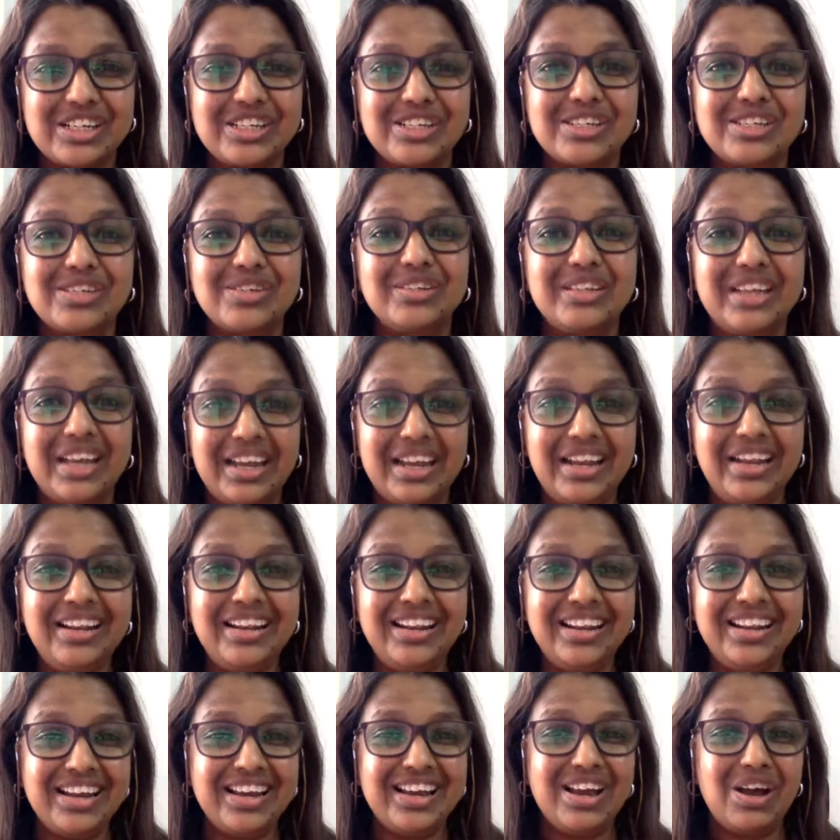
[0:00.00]
So then,
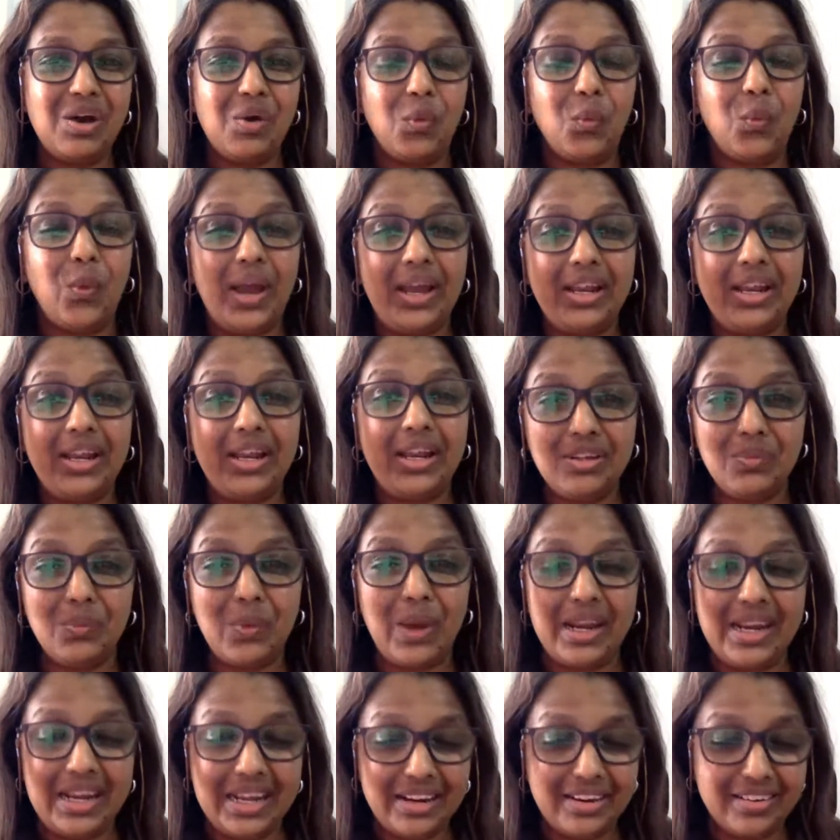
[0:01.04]
when
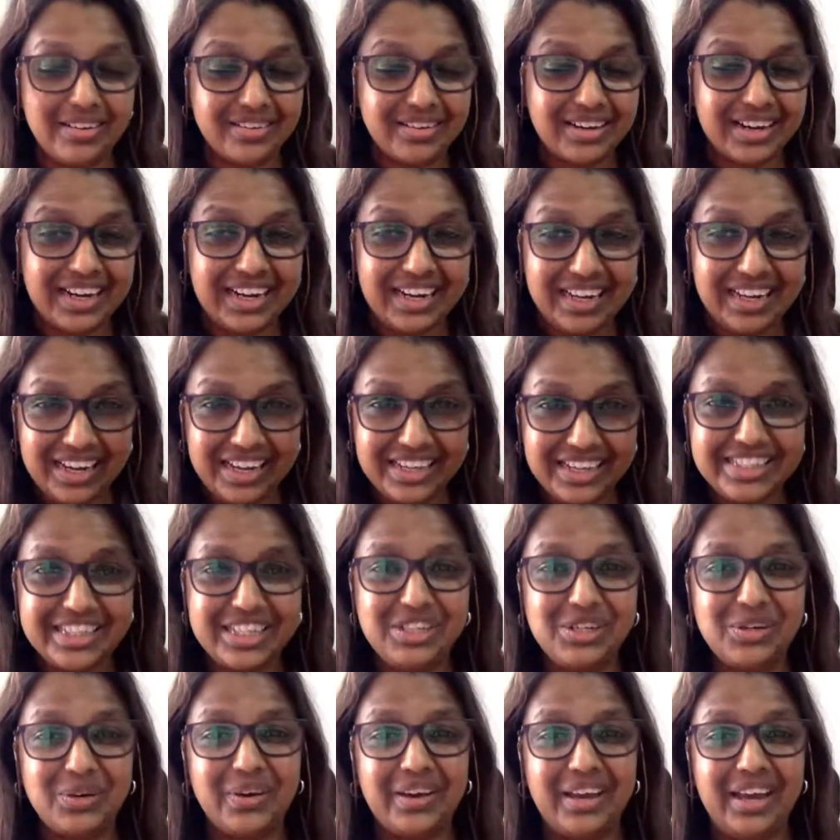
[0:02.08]
it clicks
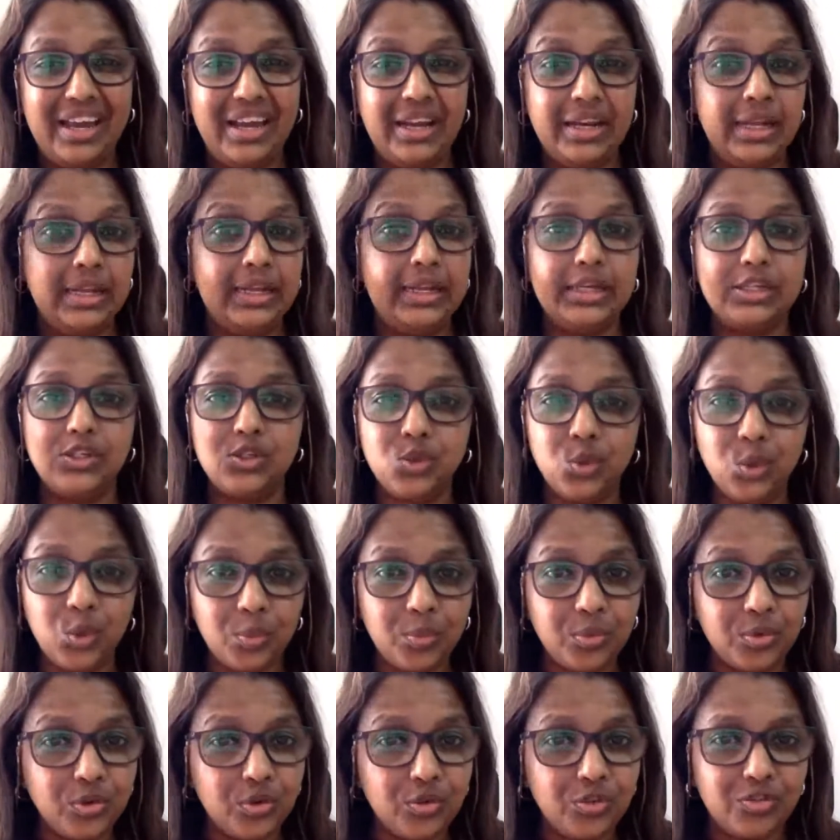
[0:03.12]
in your head that there's no
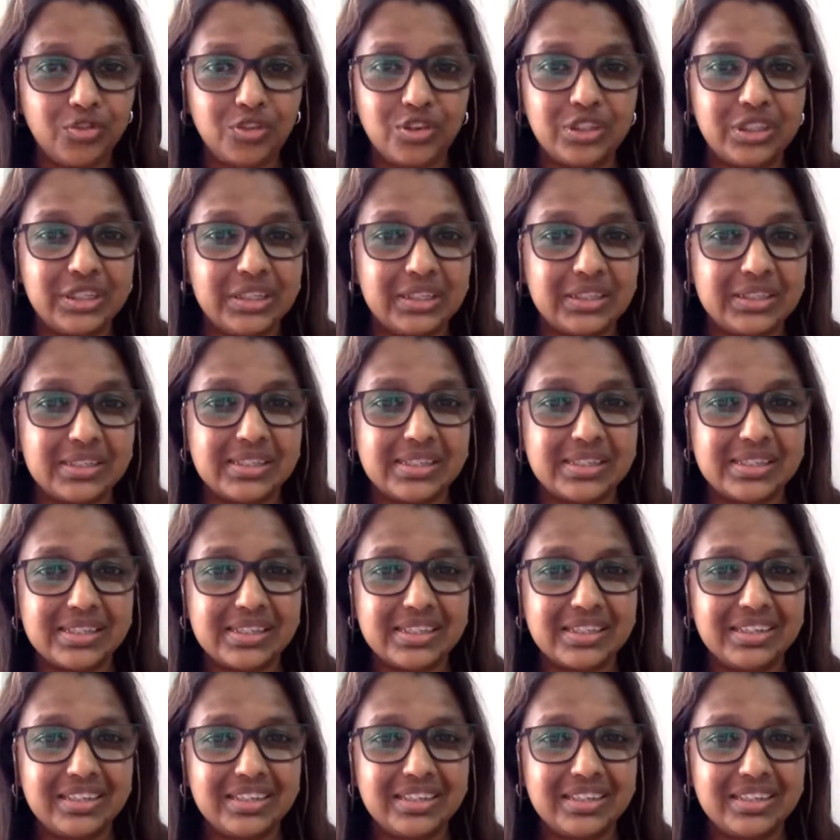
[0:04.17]
proof for this,